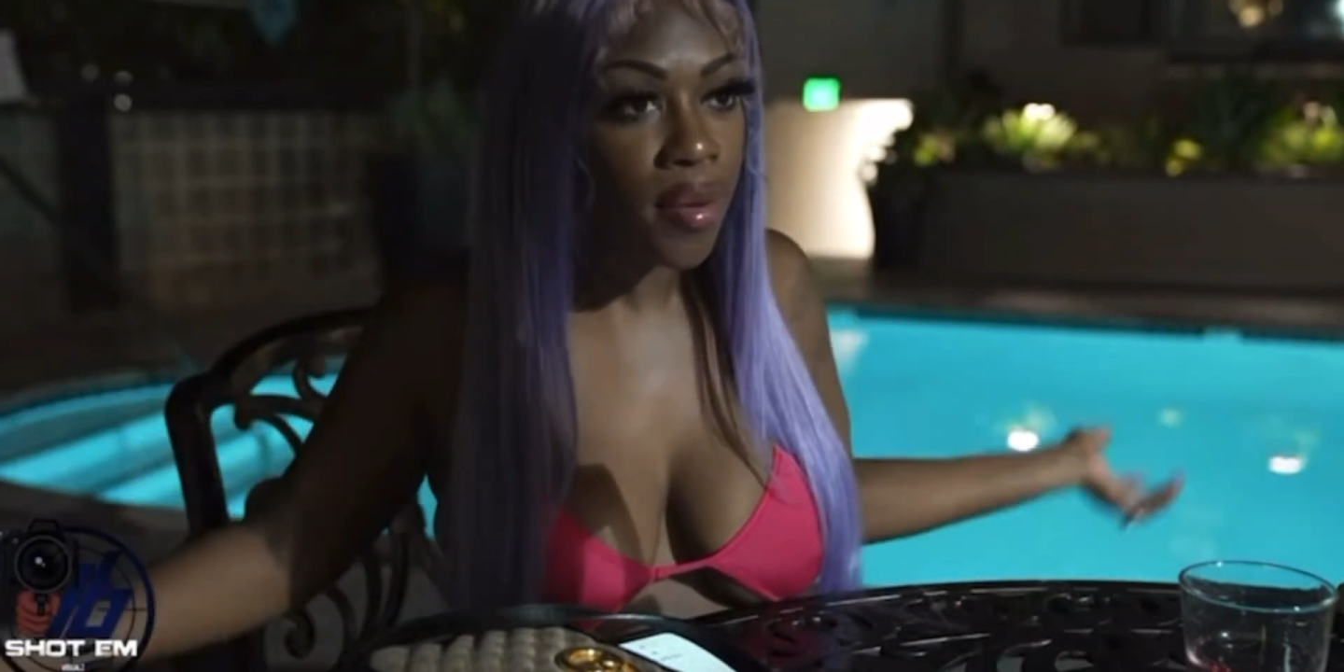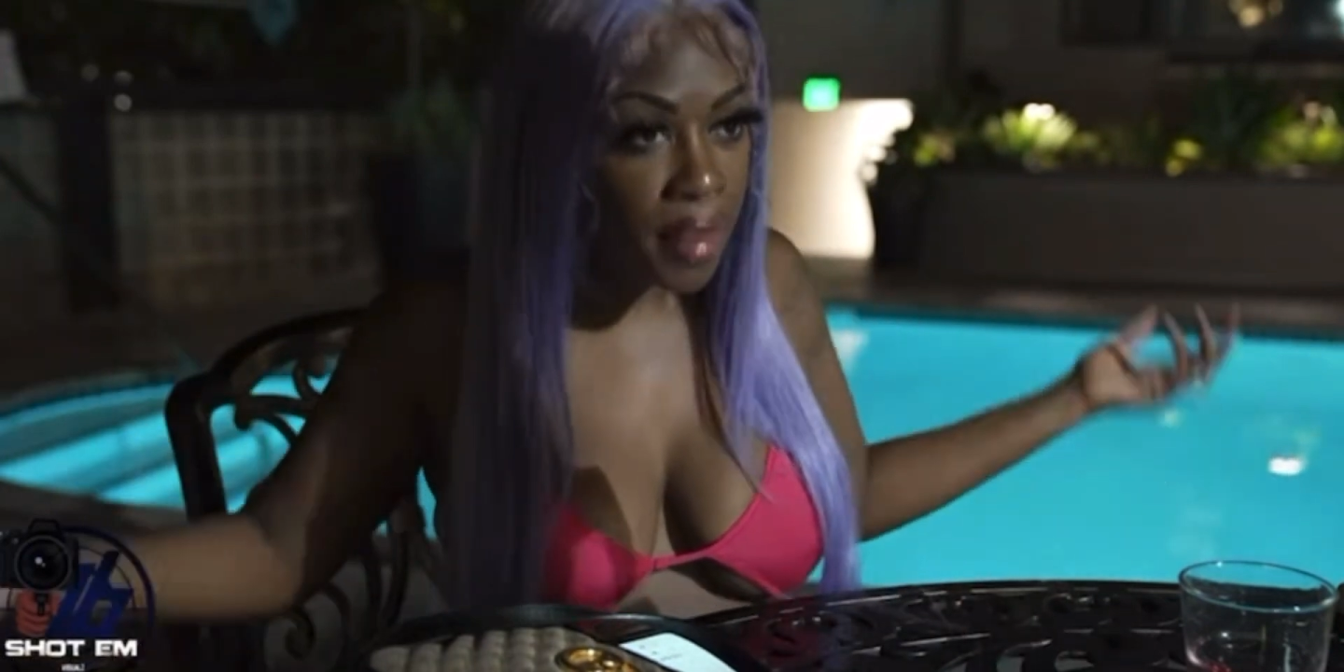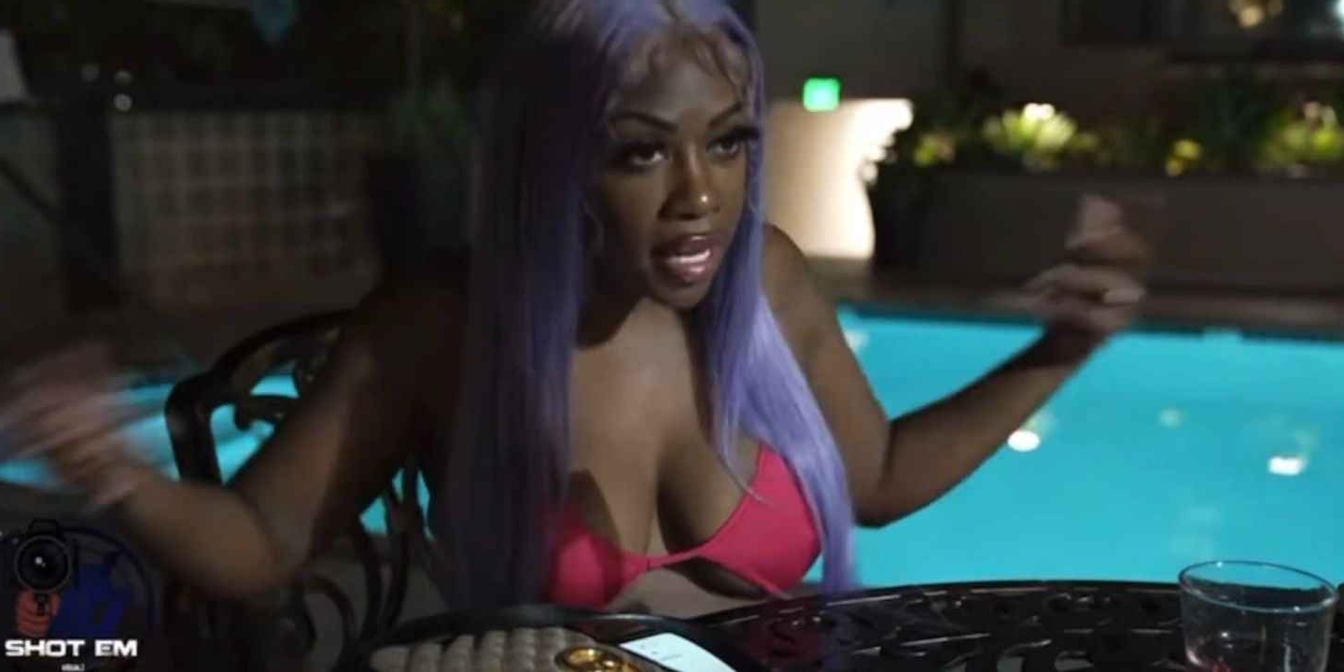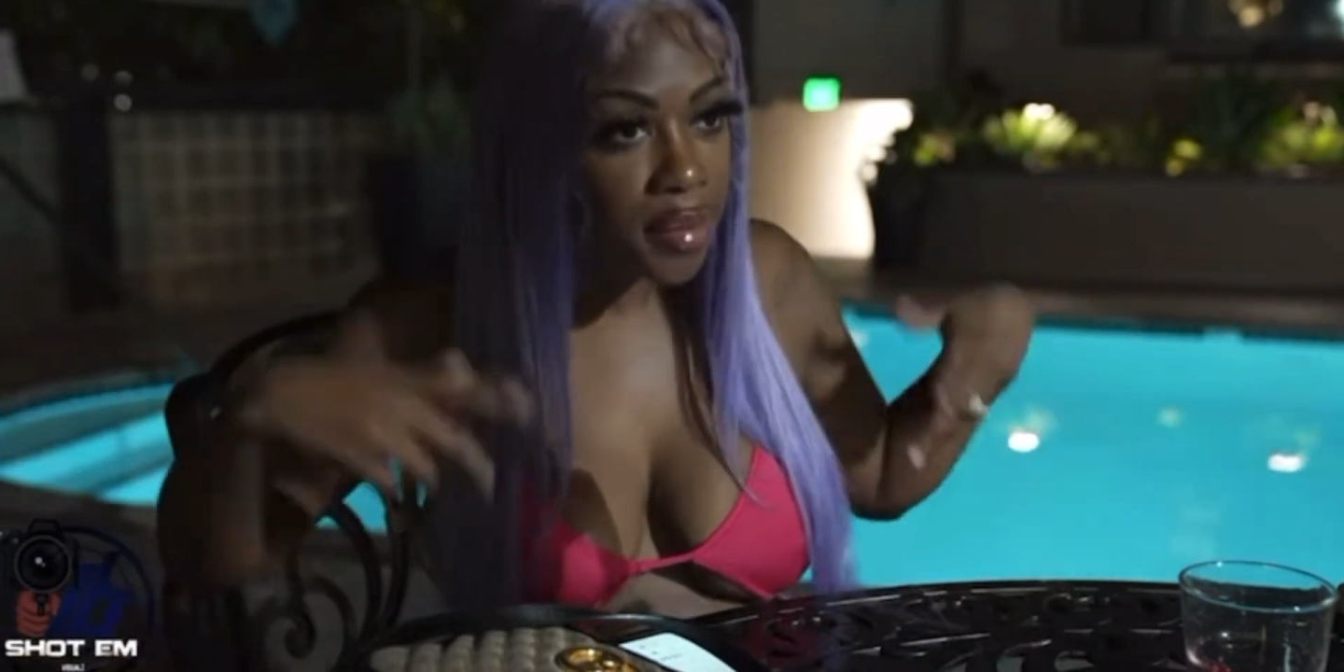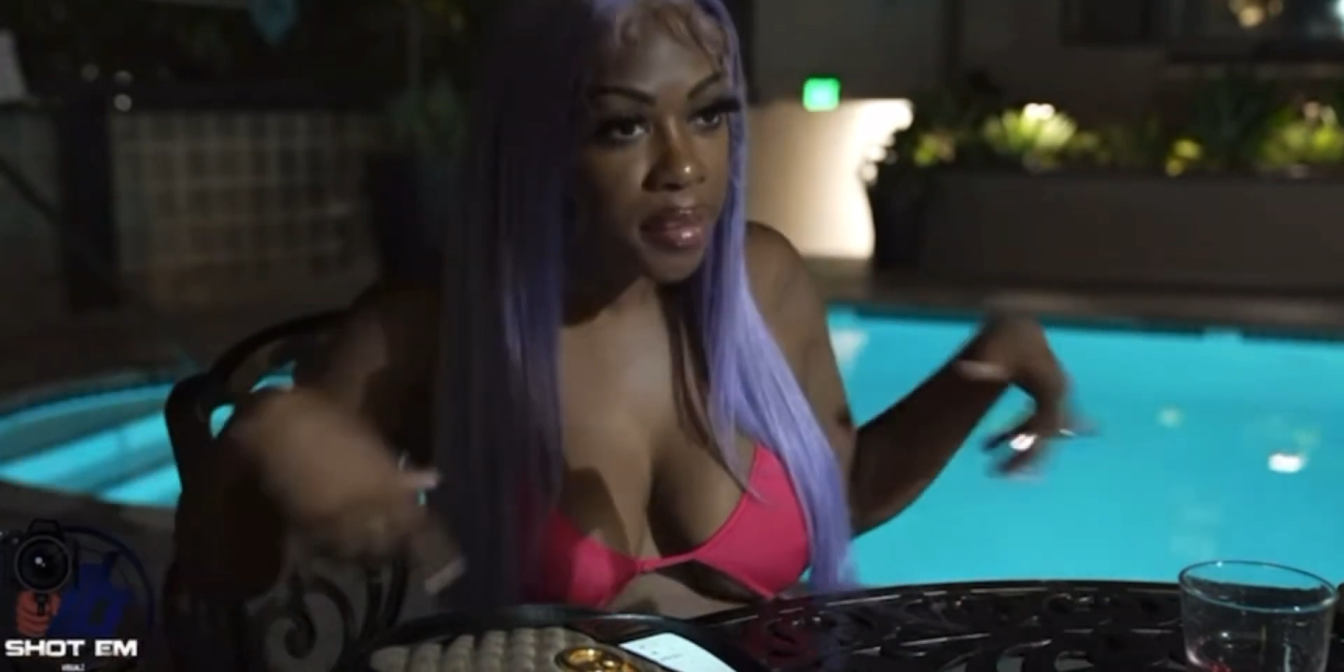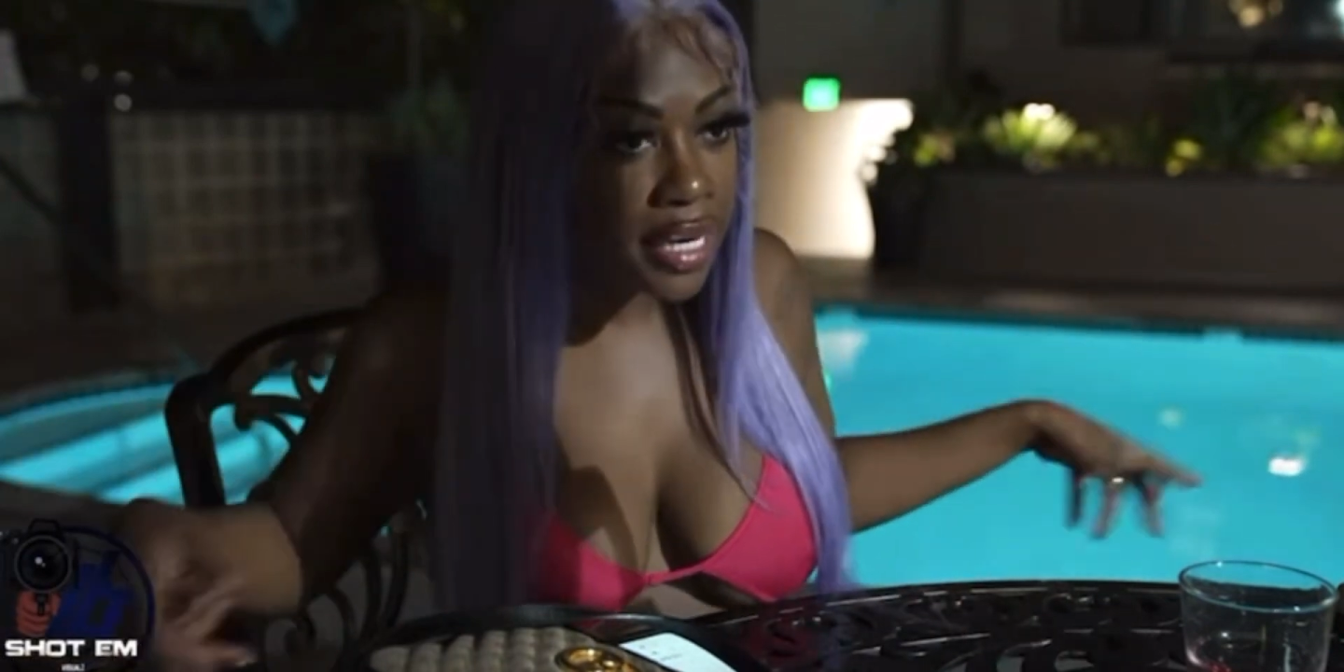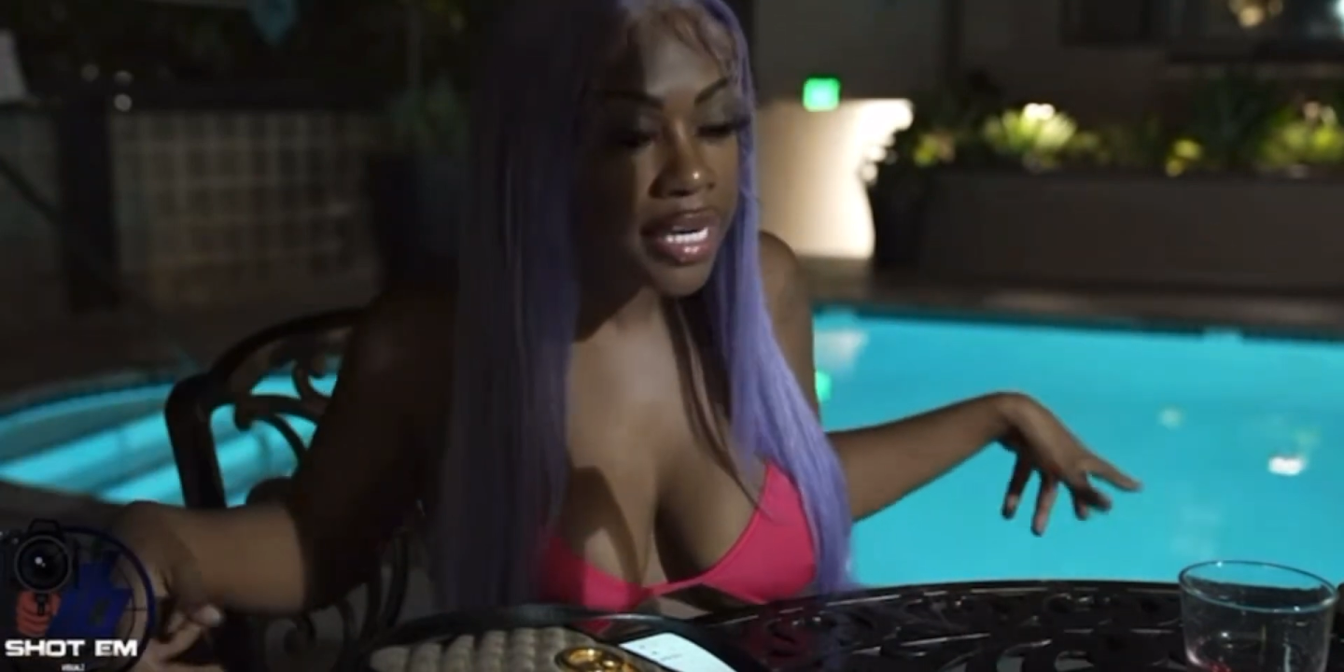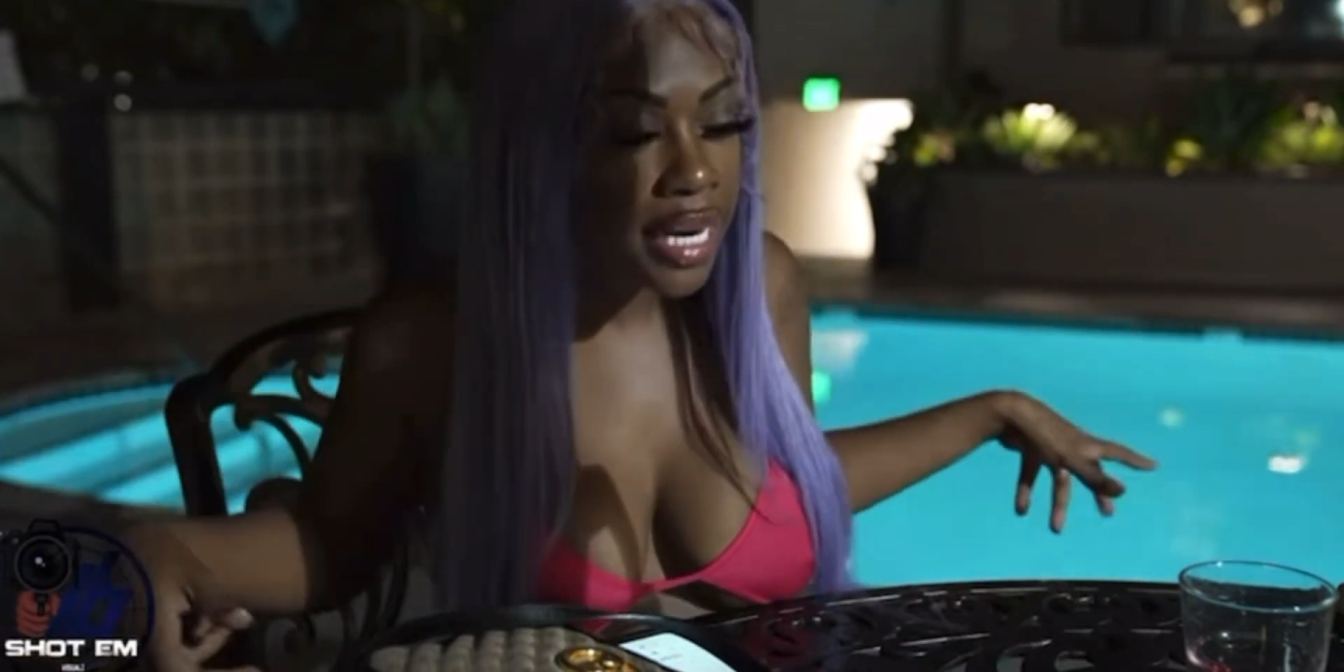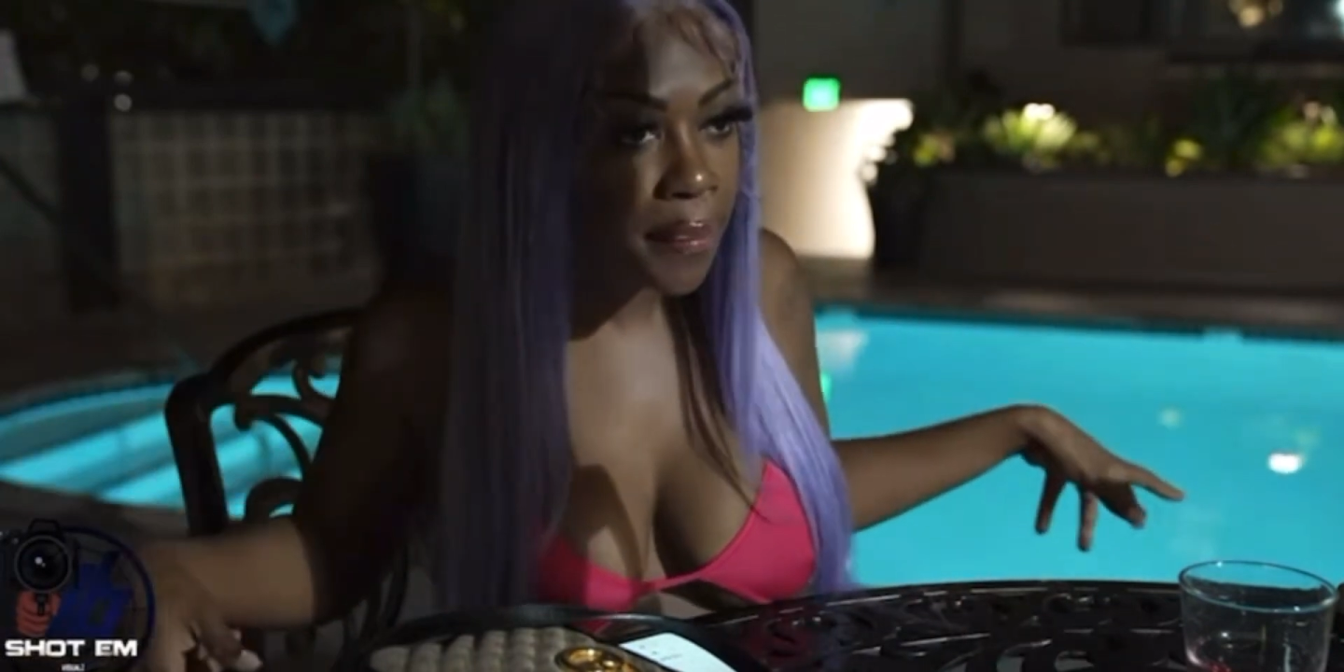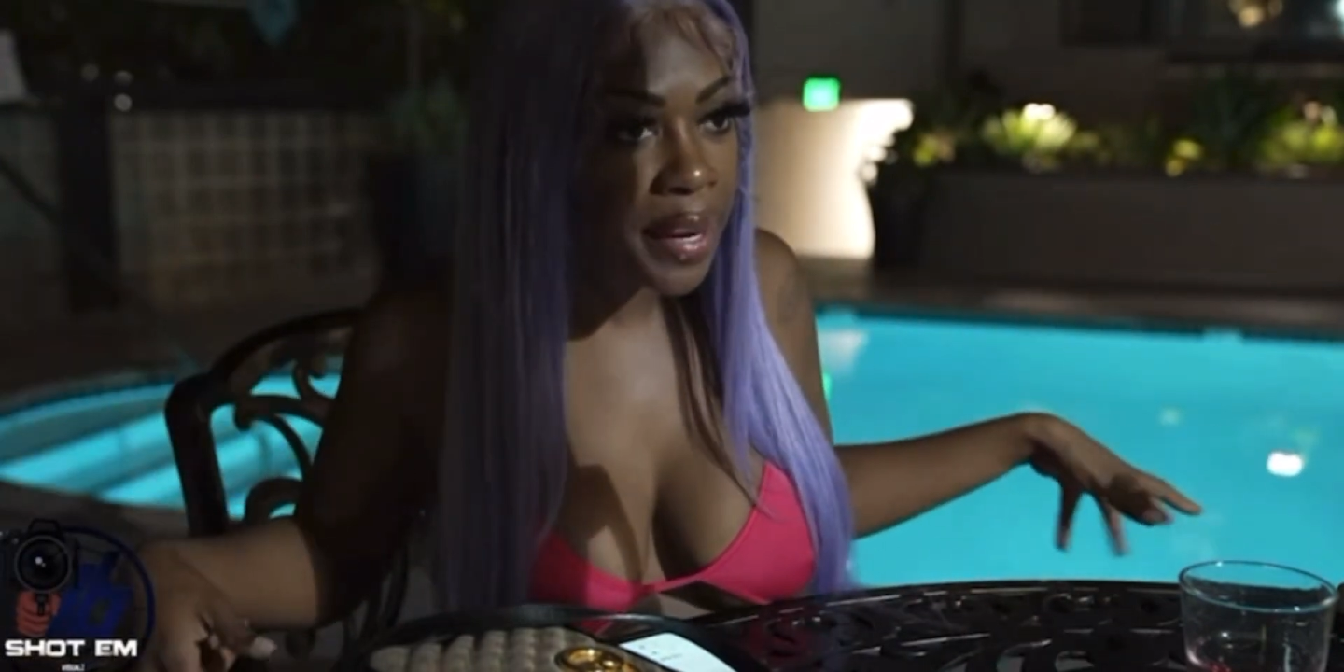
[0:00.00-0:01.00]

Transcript: I make the money that I